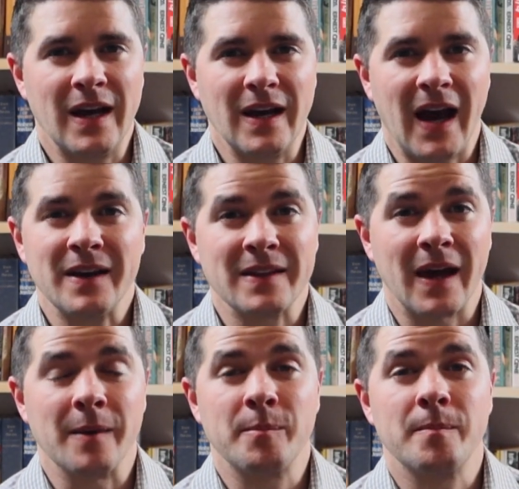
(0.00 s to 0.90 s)
How did
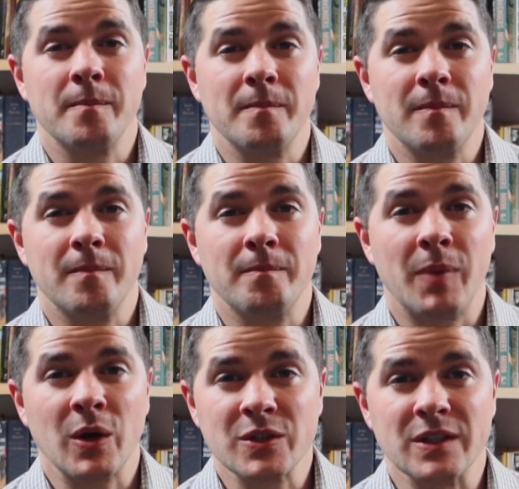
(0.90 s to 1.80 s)
that
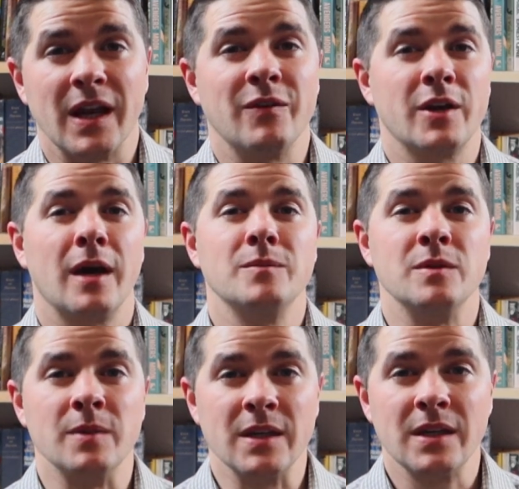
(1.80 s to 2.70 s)
person ever come
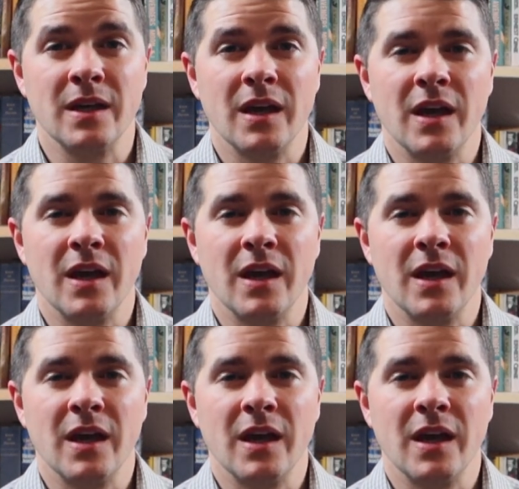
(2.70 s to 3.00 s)
to be?